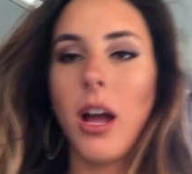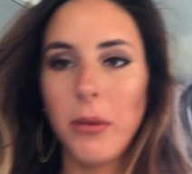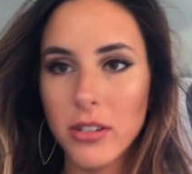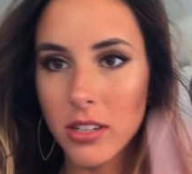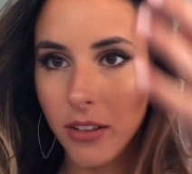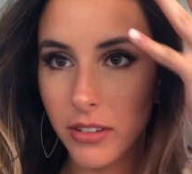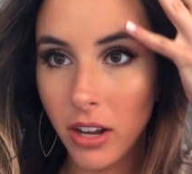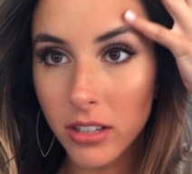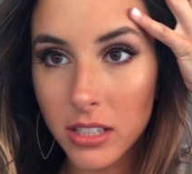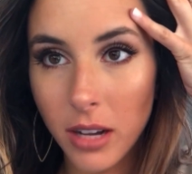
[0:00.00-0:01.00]
eyebrow stuff.
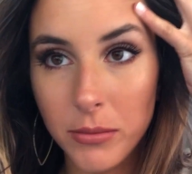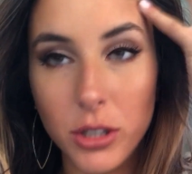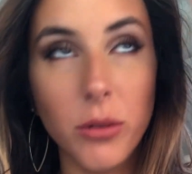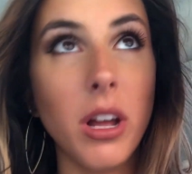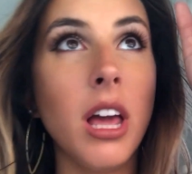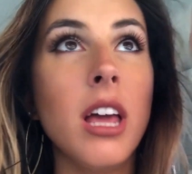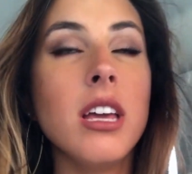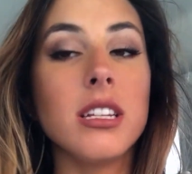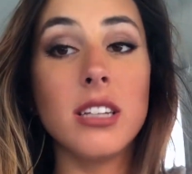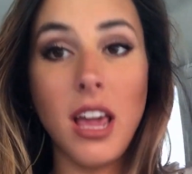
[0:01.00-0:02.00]
Now it's time to
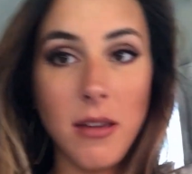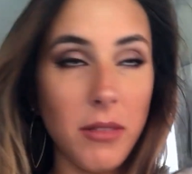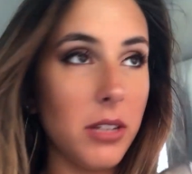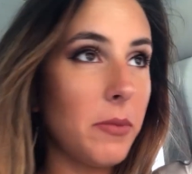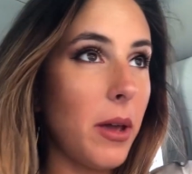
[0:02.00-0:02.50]
tame these